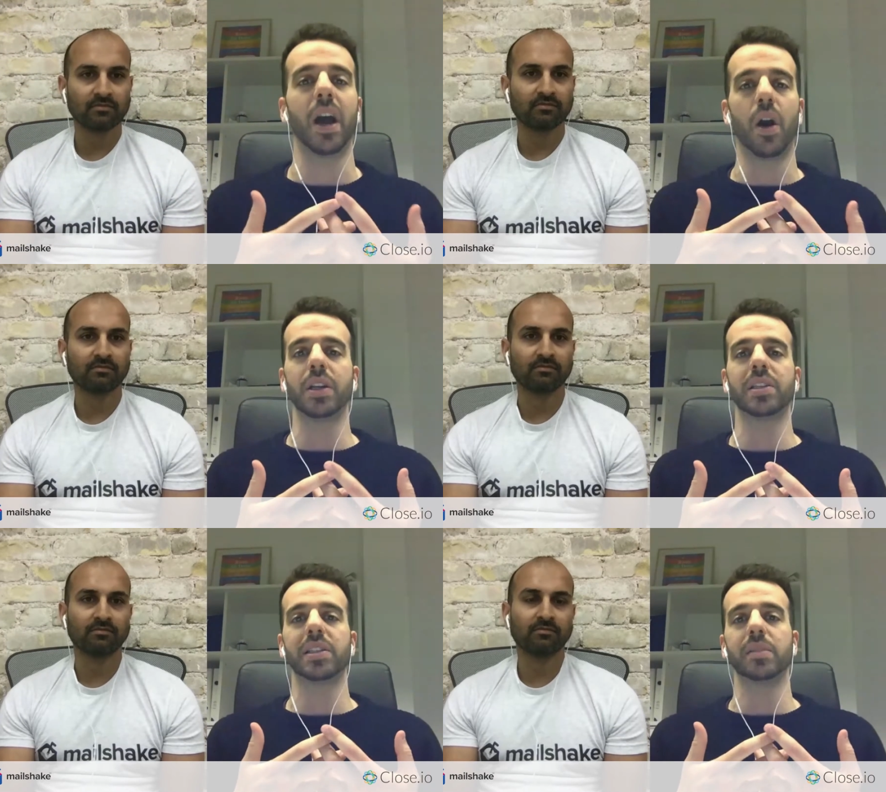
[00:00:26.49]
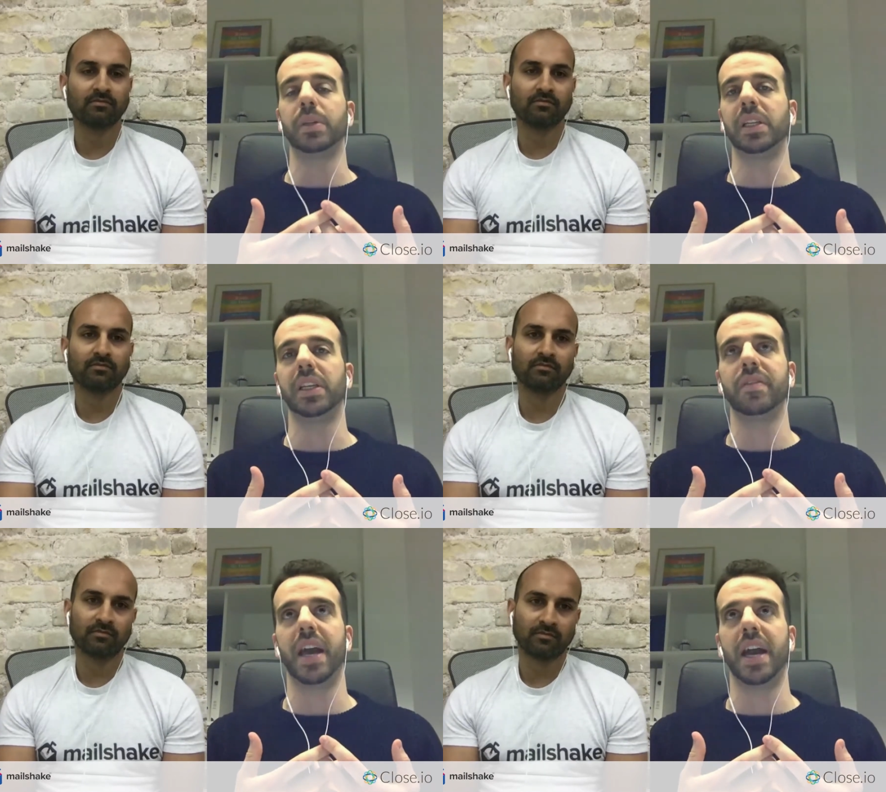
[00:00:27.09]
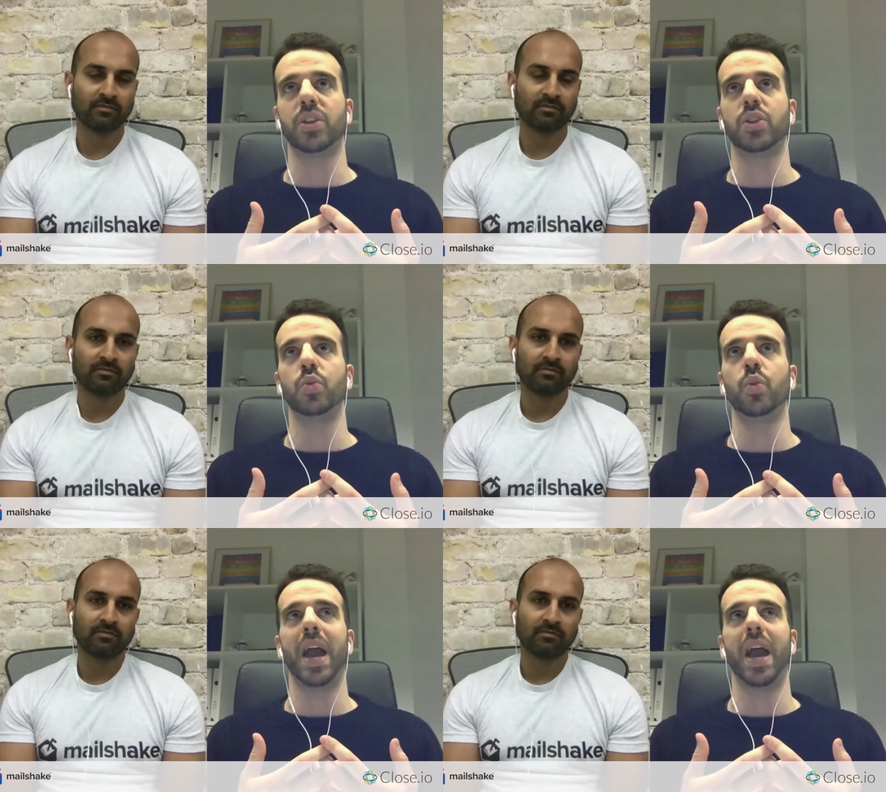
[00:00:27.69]
Speaker 1: I honestly believe that
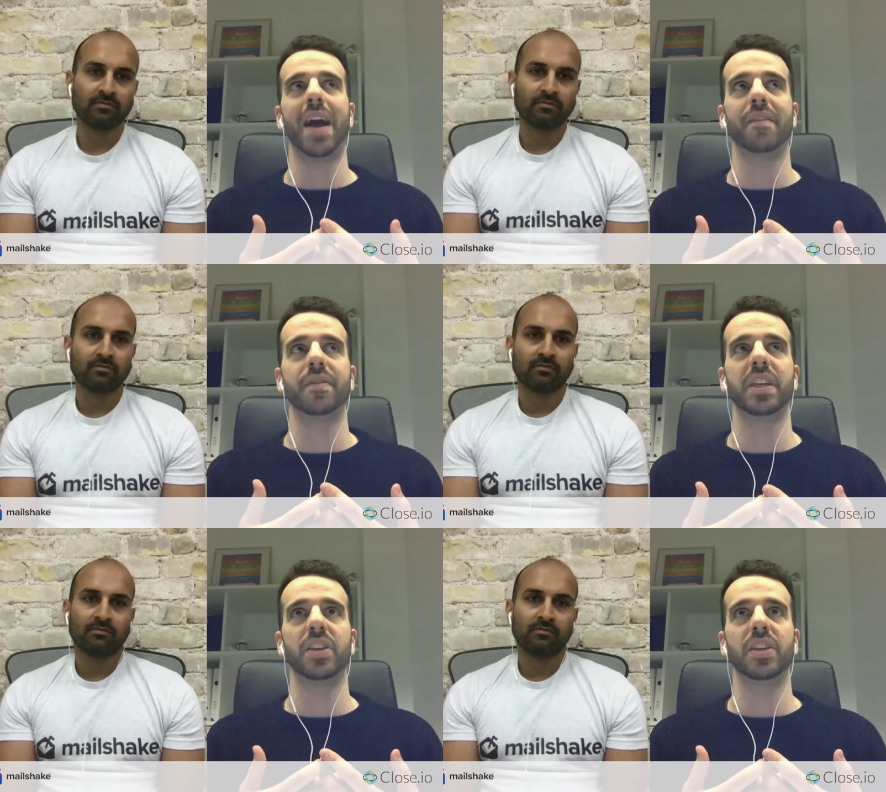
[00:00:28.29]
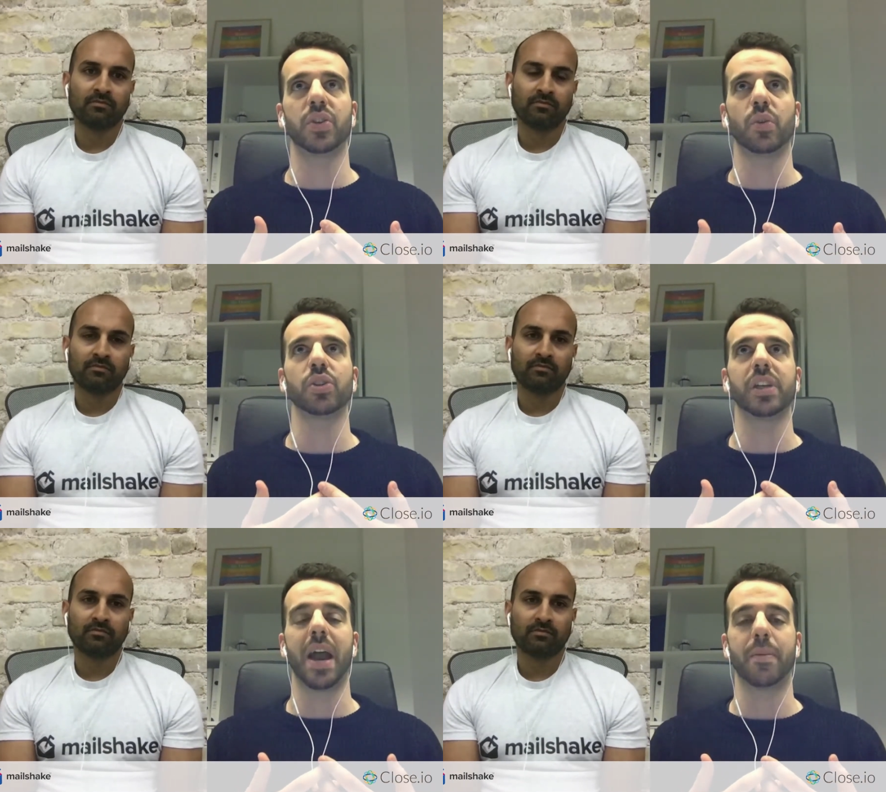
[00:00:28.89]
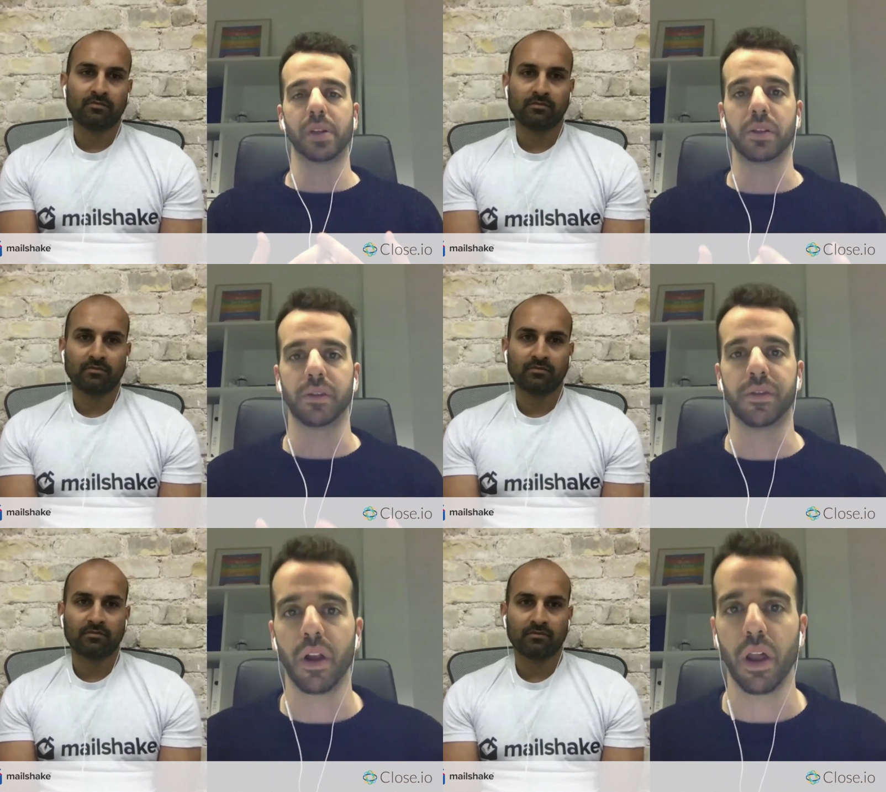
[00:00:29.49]
you have the social capital to
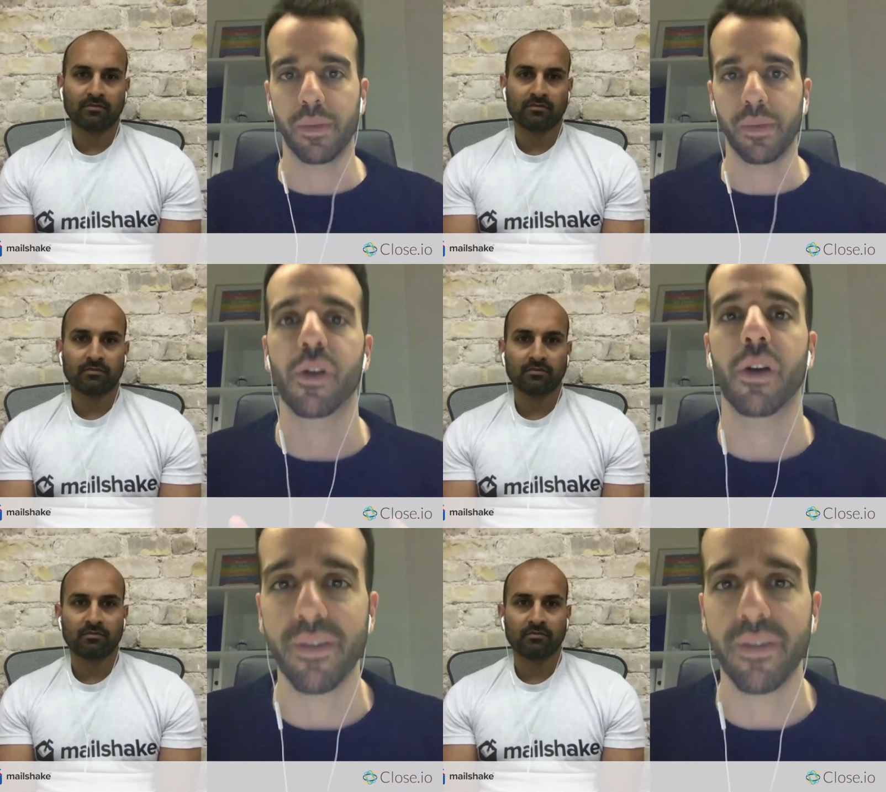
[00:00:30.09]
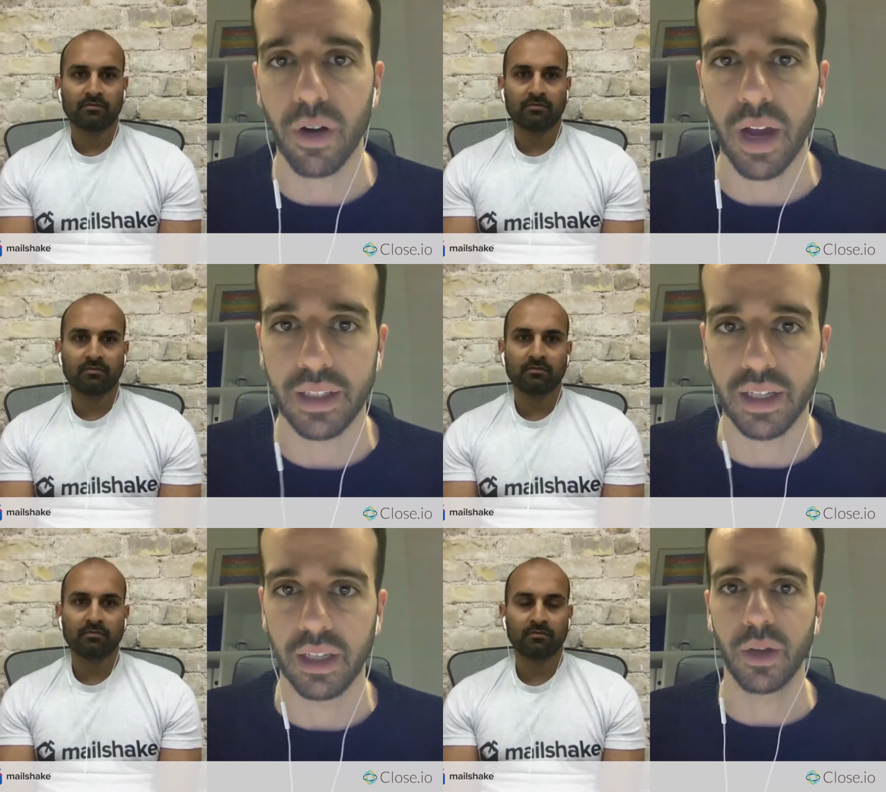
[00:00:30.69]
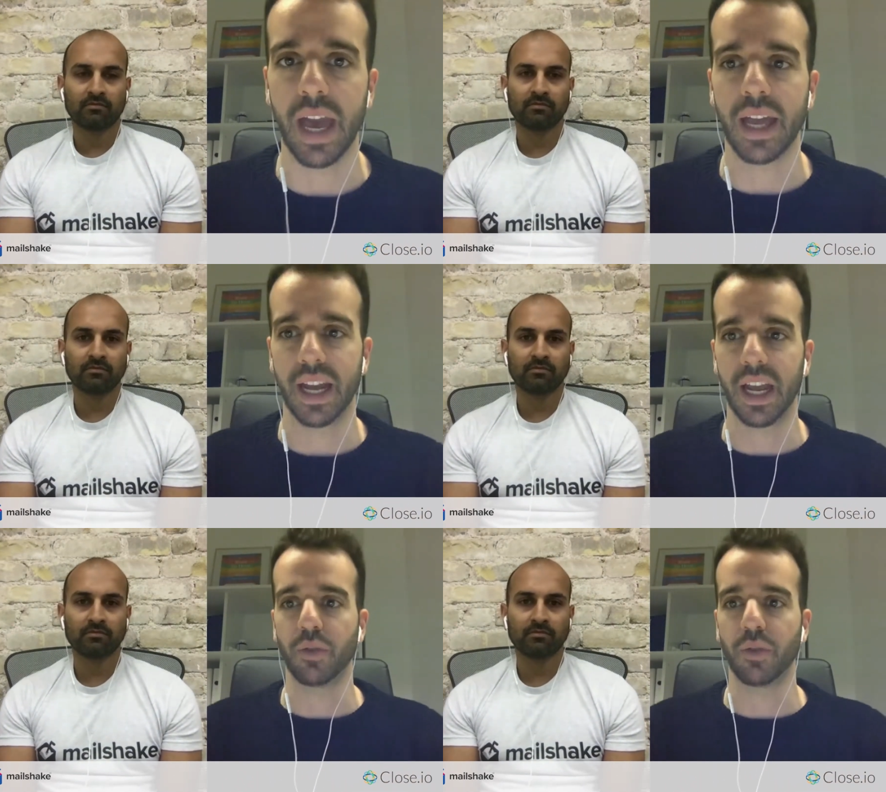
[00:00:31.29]
follow up forever until you get a